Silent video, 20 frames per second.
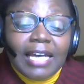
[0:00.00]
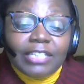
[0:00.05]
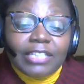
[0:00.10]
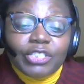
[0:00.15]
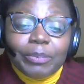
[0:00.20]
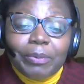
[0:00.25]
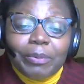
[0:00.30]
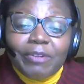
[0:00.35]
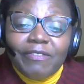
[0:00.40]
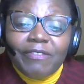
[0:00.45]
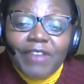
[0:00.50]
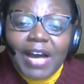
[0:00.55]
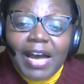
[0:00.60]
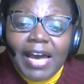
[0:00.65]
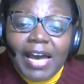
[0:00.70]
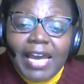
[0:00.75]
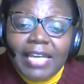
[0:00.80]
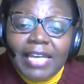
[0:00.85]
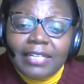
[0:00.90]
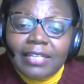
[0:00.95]
to
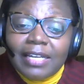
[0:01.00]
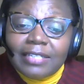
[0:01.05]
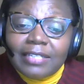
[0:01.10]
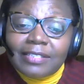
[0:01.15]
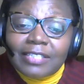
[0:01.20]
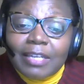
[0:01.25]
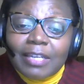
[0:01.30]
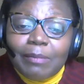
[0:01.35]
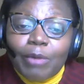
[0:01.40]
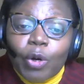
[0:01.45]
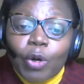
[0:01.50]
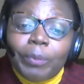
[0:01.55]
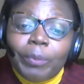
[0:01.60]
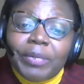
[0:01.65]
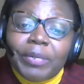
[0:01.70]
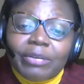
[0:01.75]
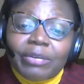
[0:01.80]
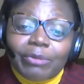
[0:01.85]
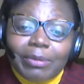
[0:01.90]
provide some opening